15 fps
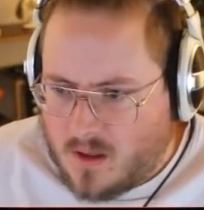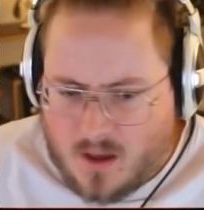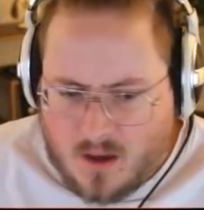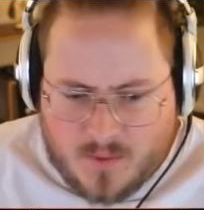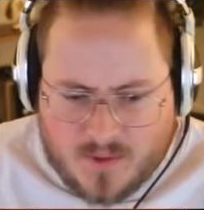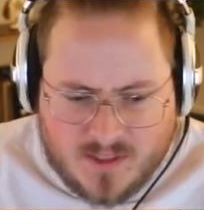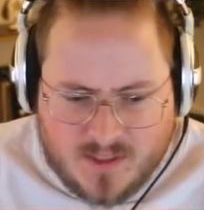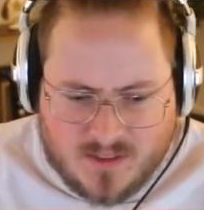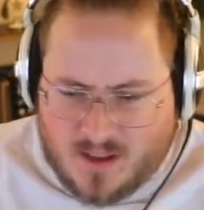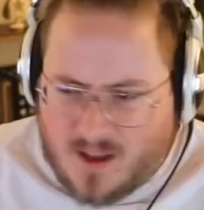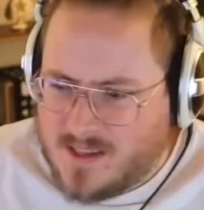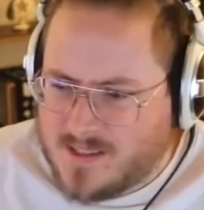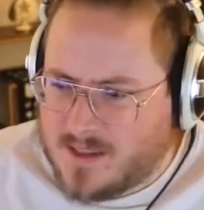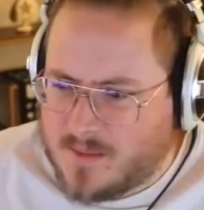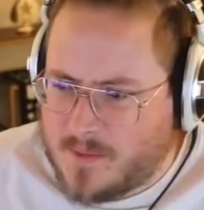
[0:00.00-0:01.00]
Uh, we just
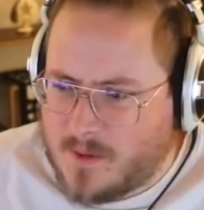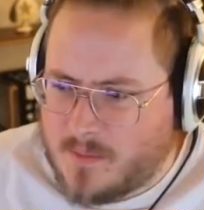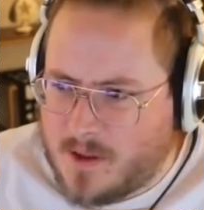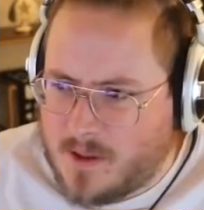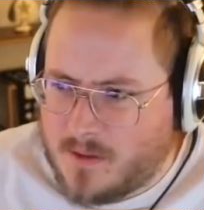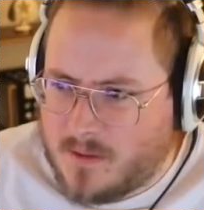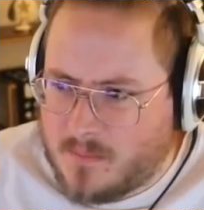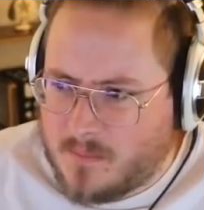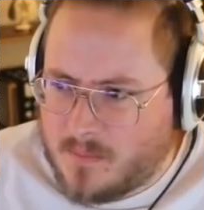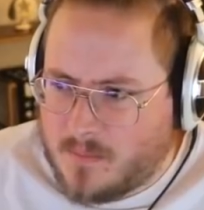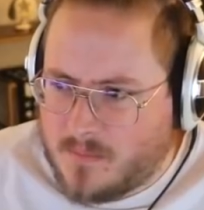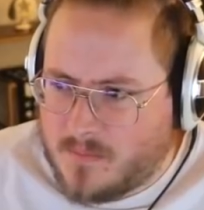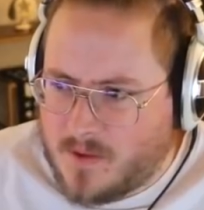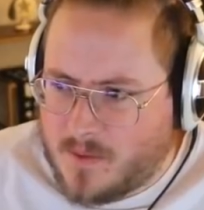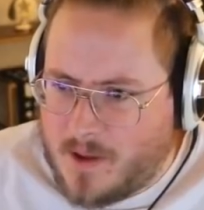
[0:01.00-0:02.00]
lost some here by the,
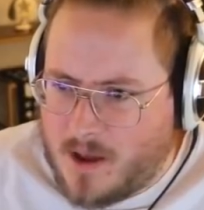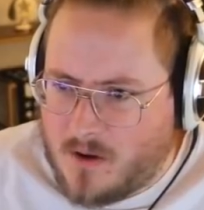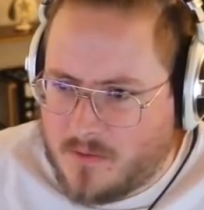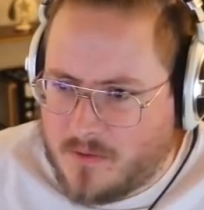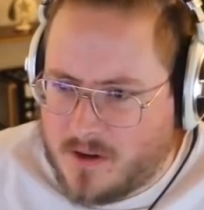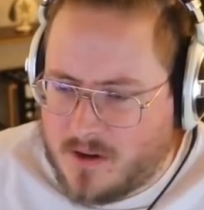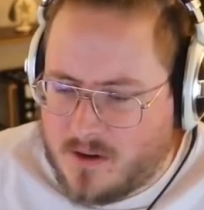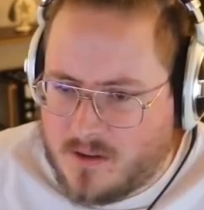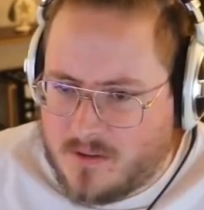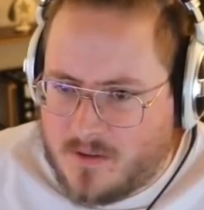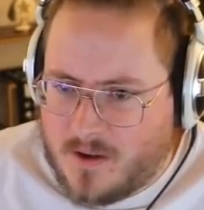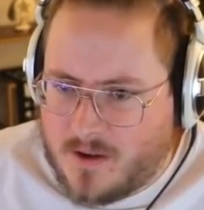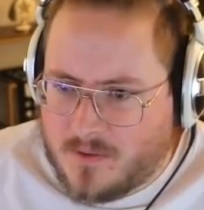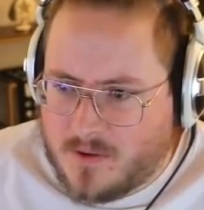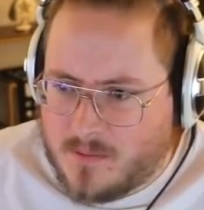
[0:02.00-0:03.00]
somehow over here in the
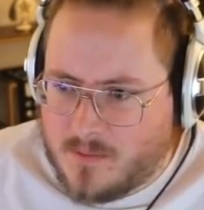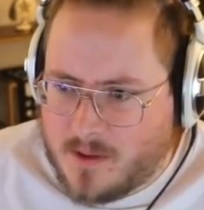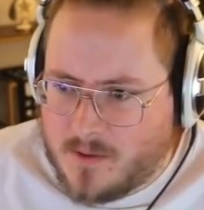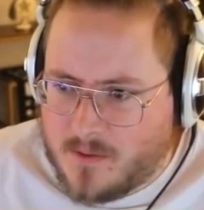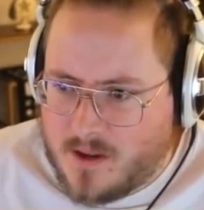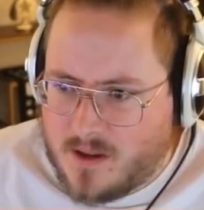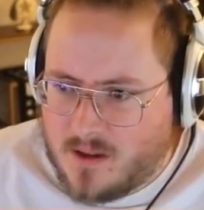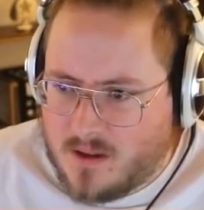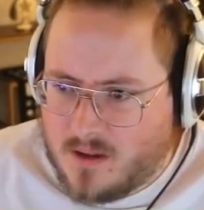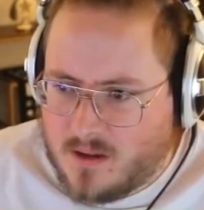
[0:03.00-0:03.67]
five thirty, by the way.